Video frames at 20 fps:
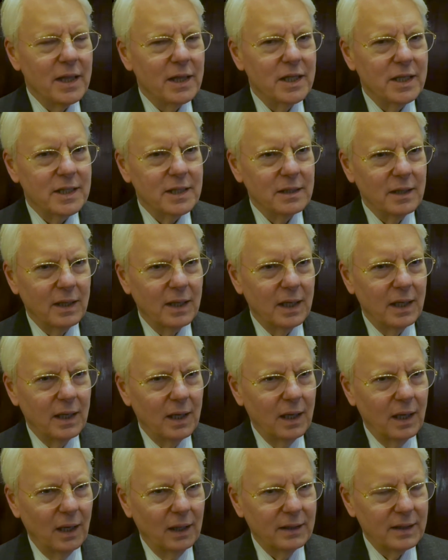This, the
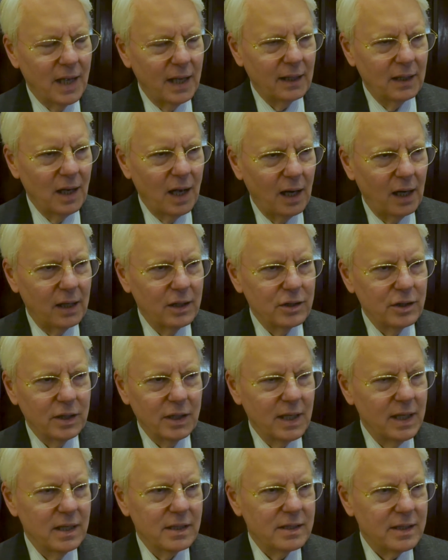uh, technology
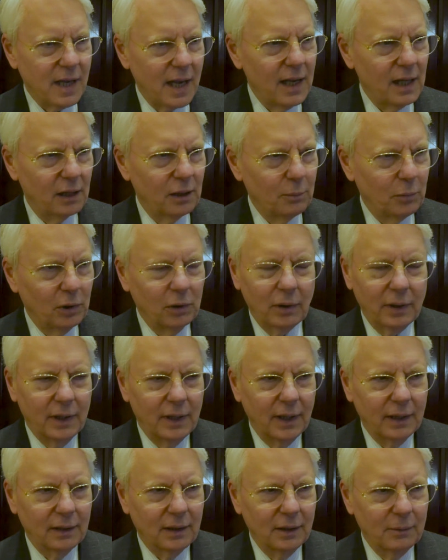is scalable and
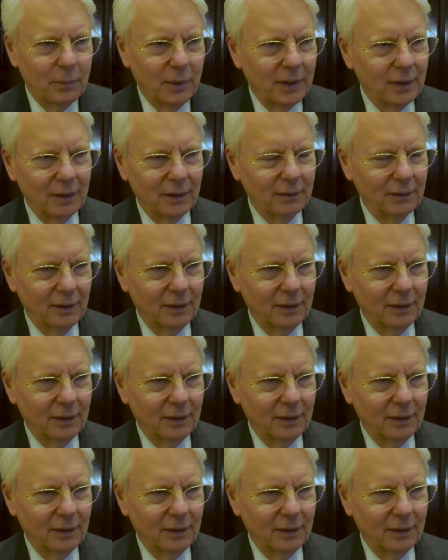it can be